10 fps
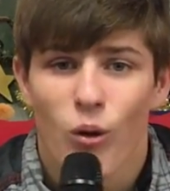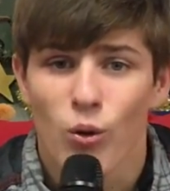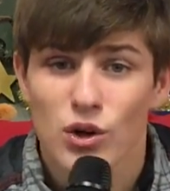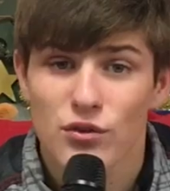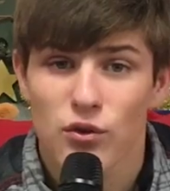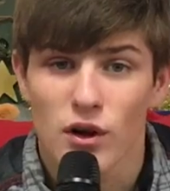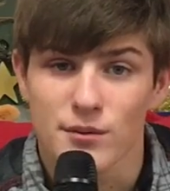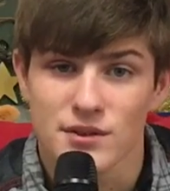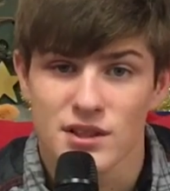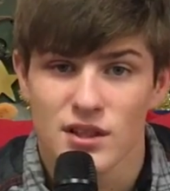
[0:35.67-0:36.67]
Order
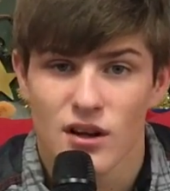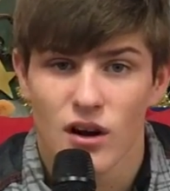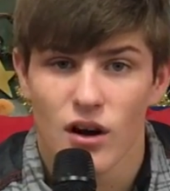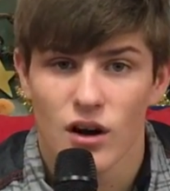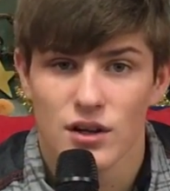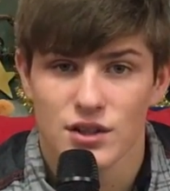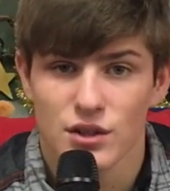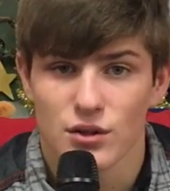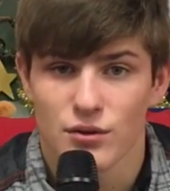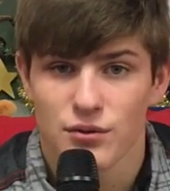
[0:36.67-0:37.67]
forms are
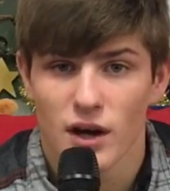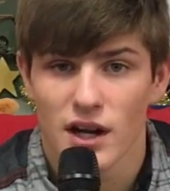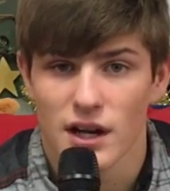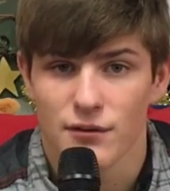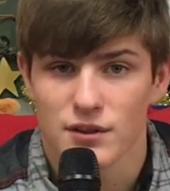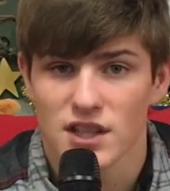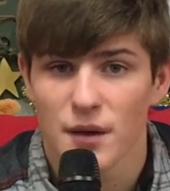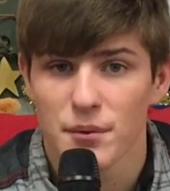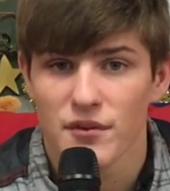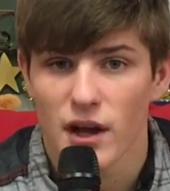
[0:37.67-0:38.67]
due Friday for
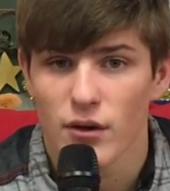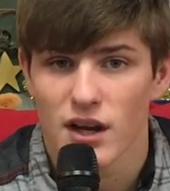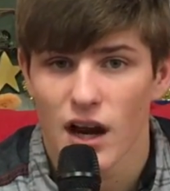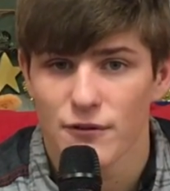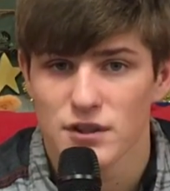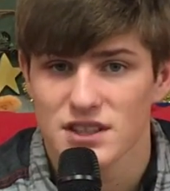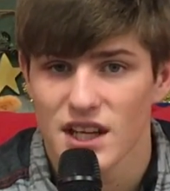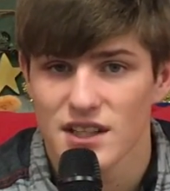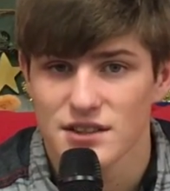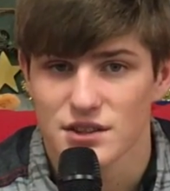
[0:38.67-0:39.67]
Top of Iowa Conference
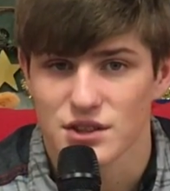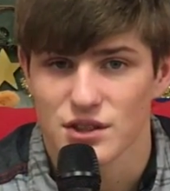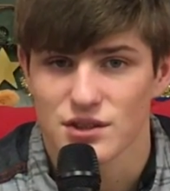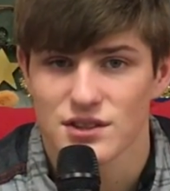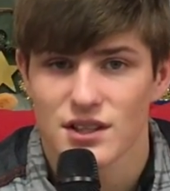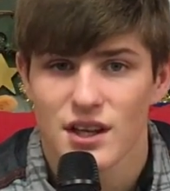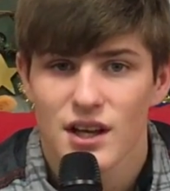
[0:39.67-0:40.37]
cancer shirts.